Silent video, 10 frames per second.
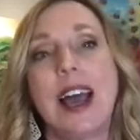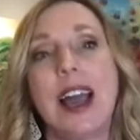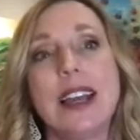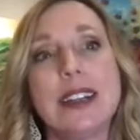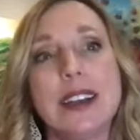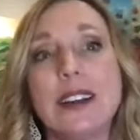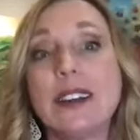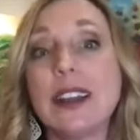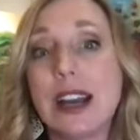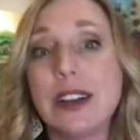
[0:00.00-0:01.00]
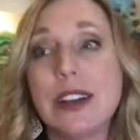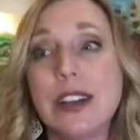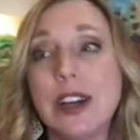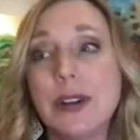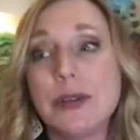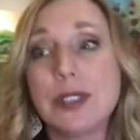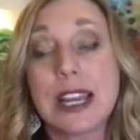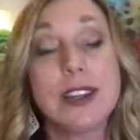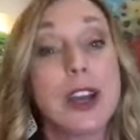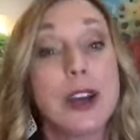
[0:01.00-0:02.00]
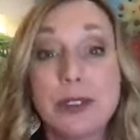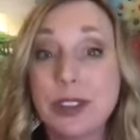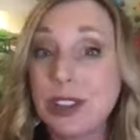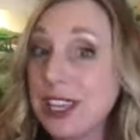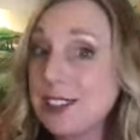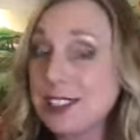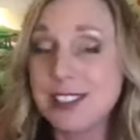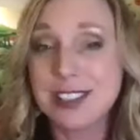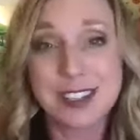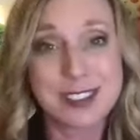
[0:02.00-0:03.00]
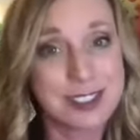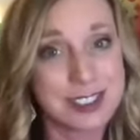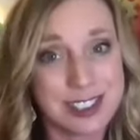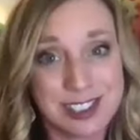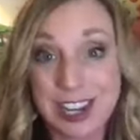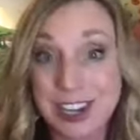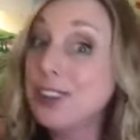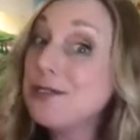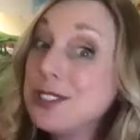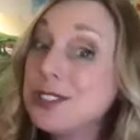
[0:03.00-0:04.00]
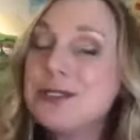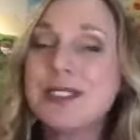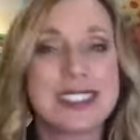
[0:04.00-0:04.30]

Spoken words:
and allow, you know, saying no to the things he says to say no to,